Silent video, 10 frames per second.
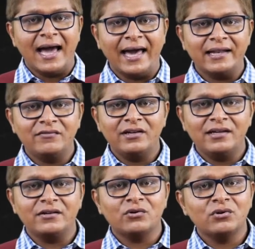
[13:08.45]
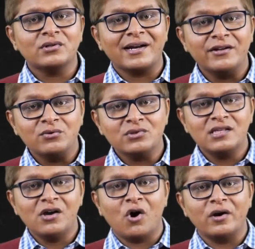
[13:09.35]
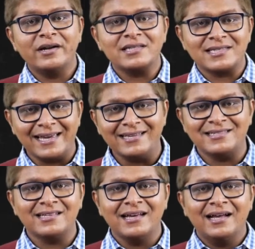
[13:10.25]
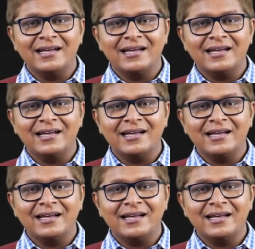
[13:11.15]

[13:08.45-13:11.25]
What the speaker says: and we reduce the order size,